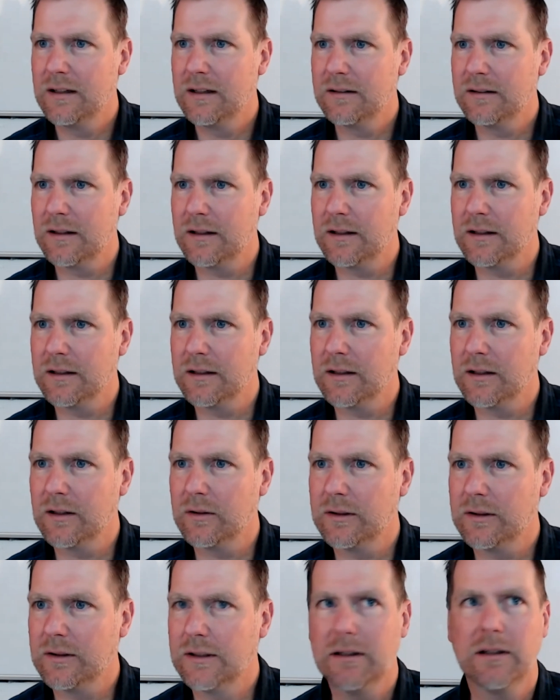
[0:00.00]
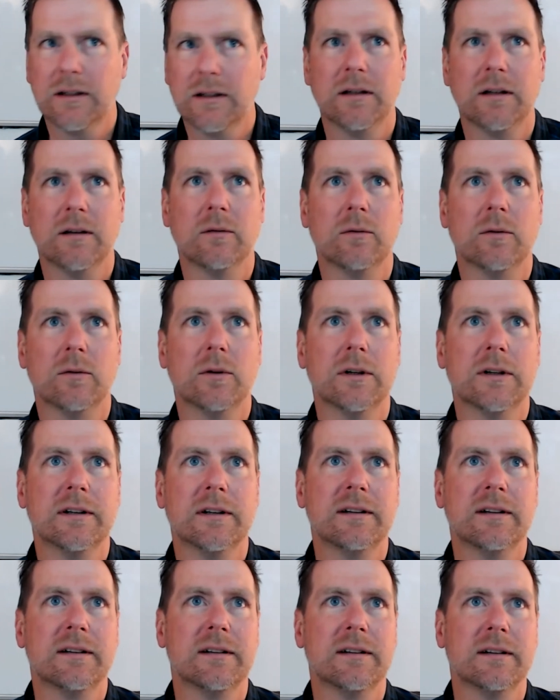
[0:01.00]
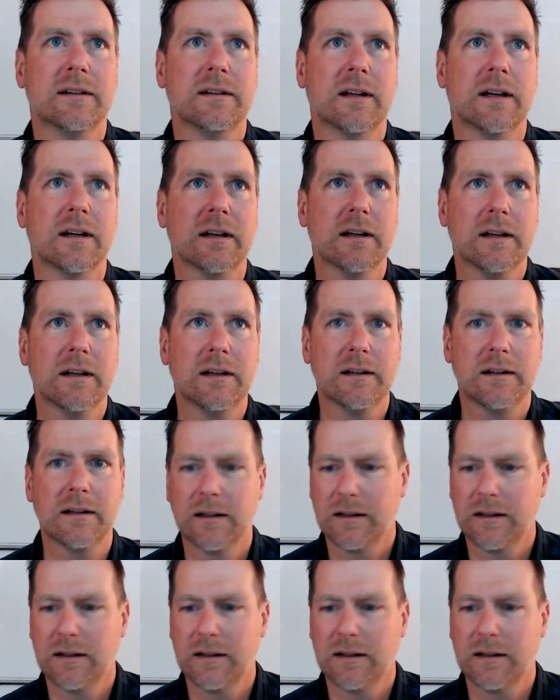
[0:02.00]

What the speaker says: as I get going. 1 second.